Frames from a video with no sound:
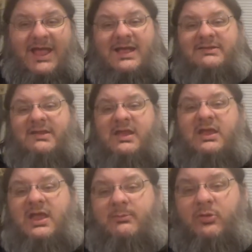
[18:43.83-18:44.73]
as a
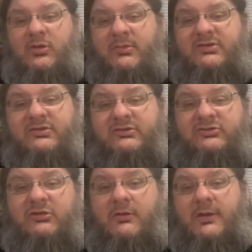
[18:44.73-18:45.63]
gamer. I may still
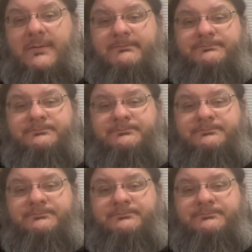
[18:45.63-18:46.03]
show up